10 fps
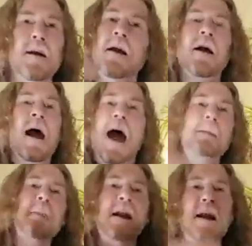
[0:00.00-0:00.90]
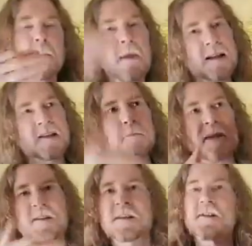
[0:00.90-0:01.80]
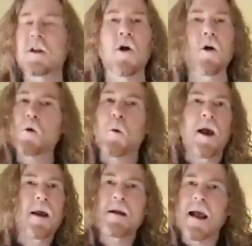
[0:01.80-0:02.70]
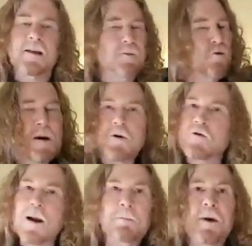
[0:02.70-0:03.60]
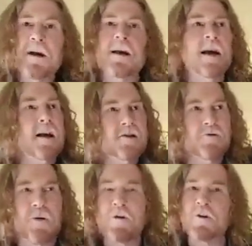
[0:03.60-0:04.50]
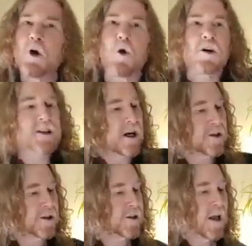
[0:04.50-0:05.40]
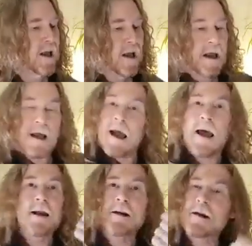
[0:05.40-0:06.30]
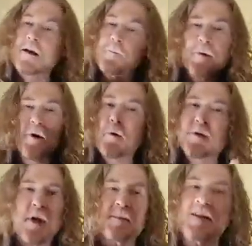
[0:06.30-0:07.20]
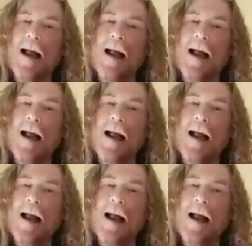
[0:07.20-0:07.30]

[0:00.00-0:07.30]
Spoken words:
Had many hits and misses along the way, had some great big gigs, great recording sessions, and it always comes down